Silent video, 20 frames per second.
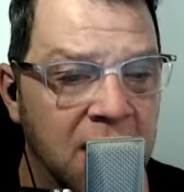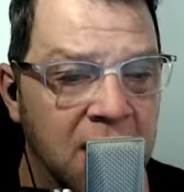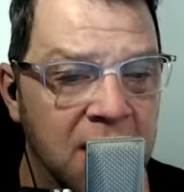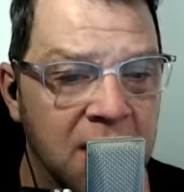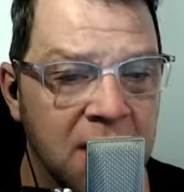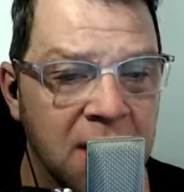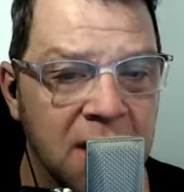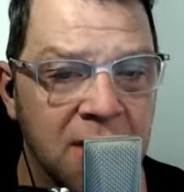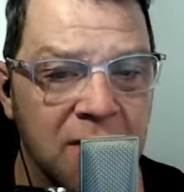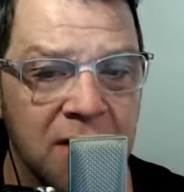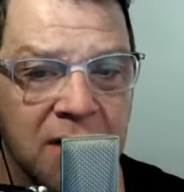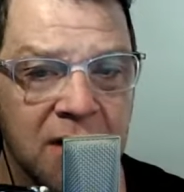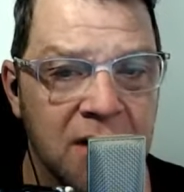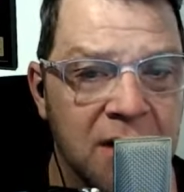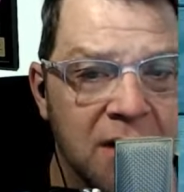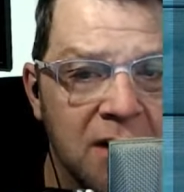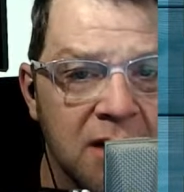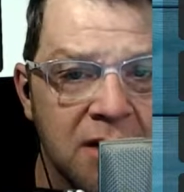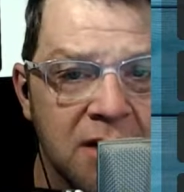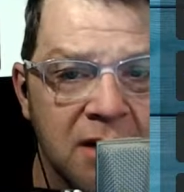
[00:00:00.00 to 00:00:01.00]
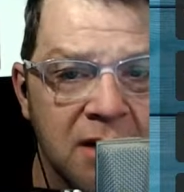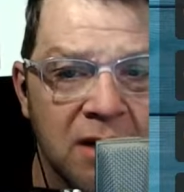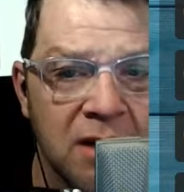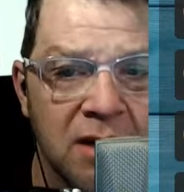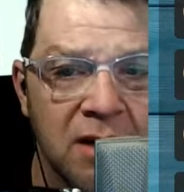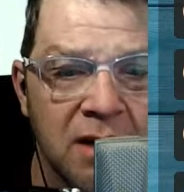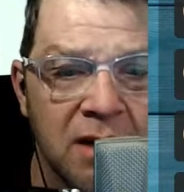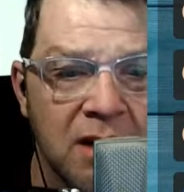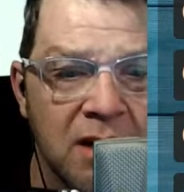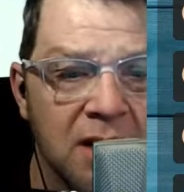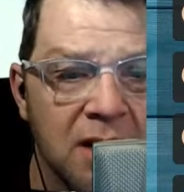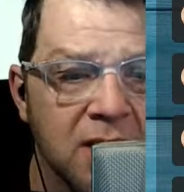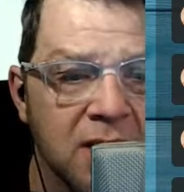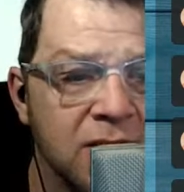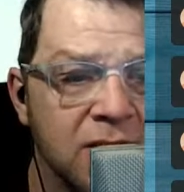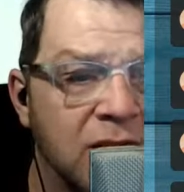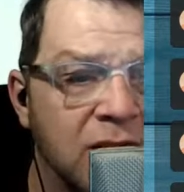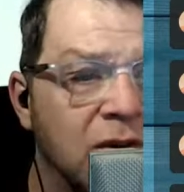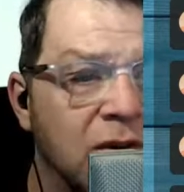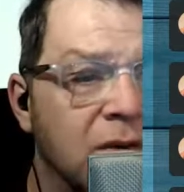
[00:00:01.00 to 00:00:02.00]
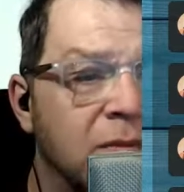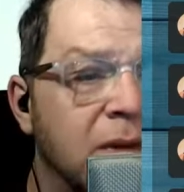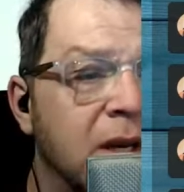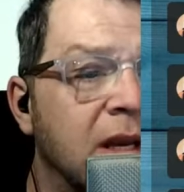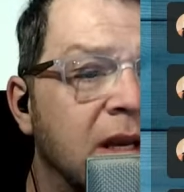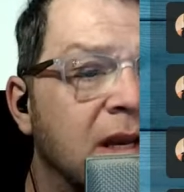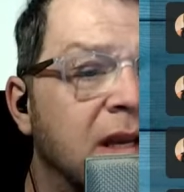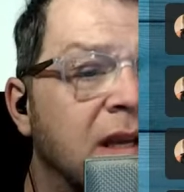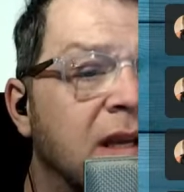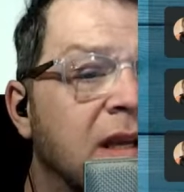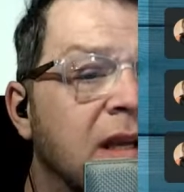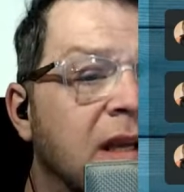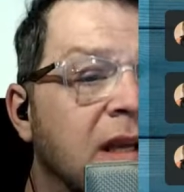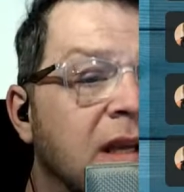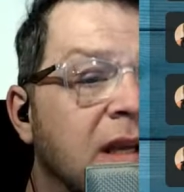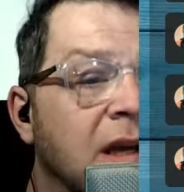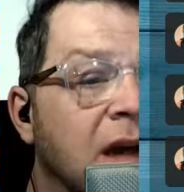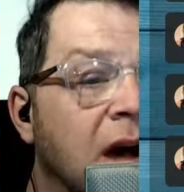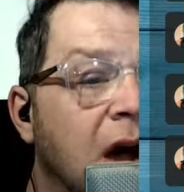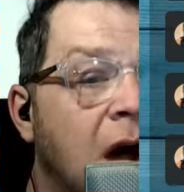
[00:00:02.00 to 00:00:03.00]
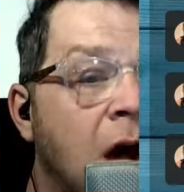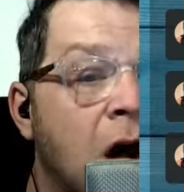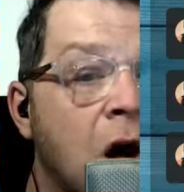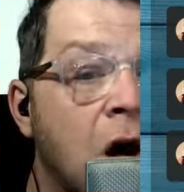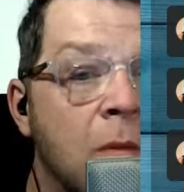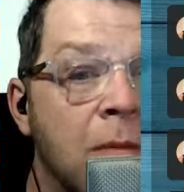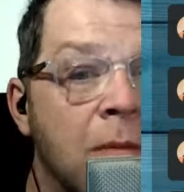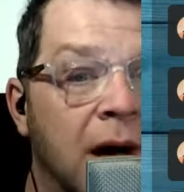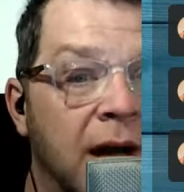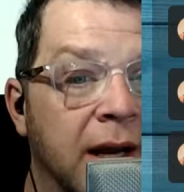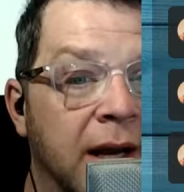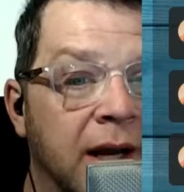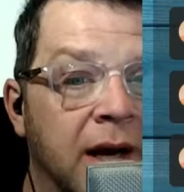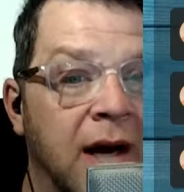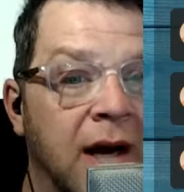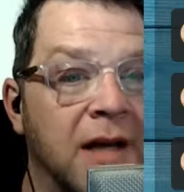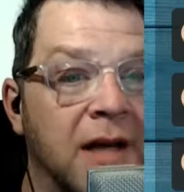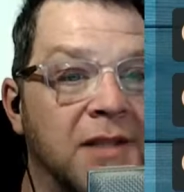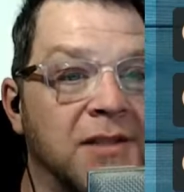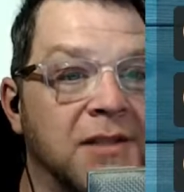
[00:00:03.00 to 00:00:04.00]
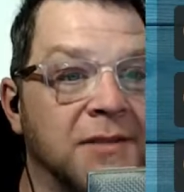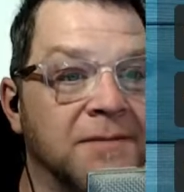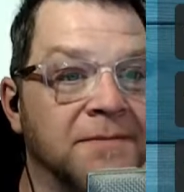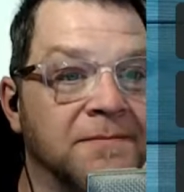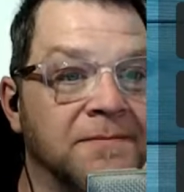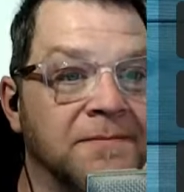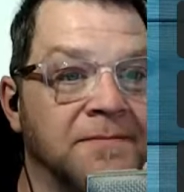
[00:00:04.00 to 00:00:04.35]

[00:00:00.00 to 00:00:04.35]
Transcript: You didn't even consider showing me. Oh my gosh.